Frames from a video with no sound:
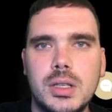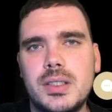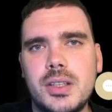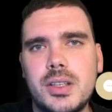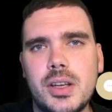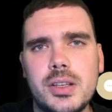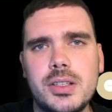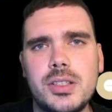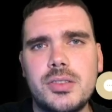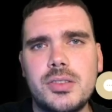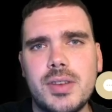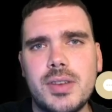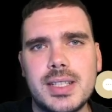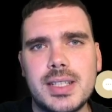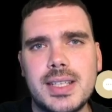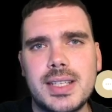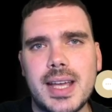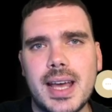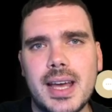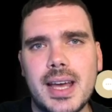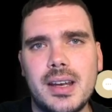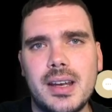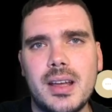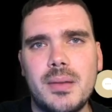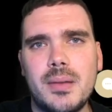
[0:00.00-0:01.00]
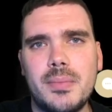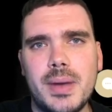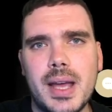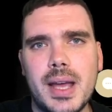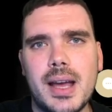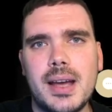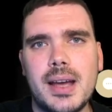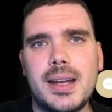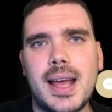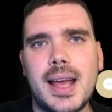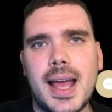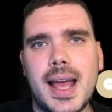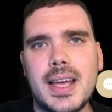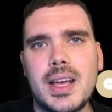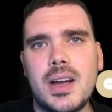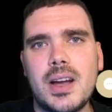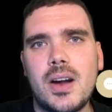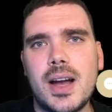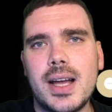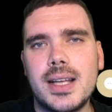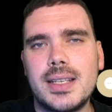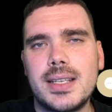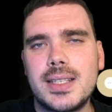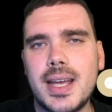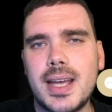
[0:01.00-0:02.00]
Don't stress out about
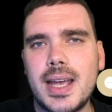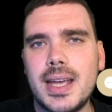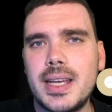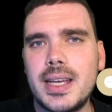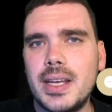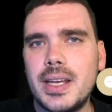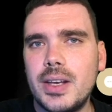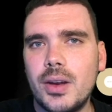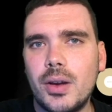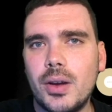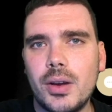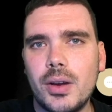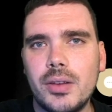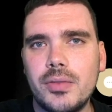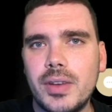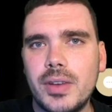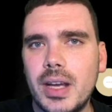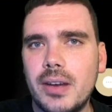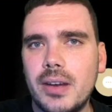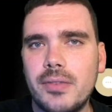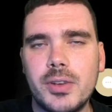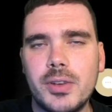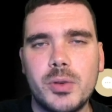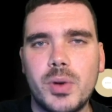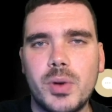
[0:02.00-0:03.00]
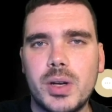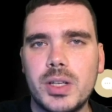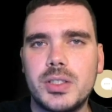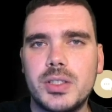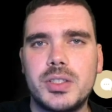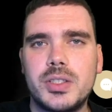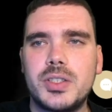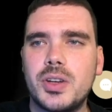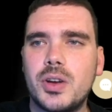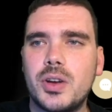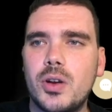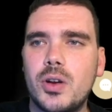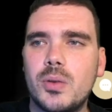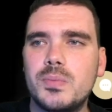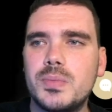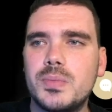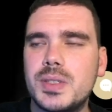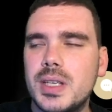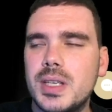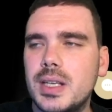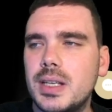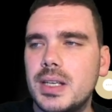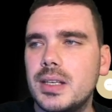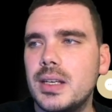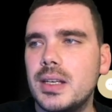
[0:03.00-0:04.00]
AI taking over everyone's jobs
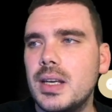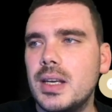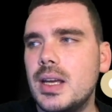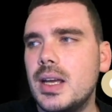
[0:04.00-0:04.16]
and,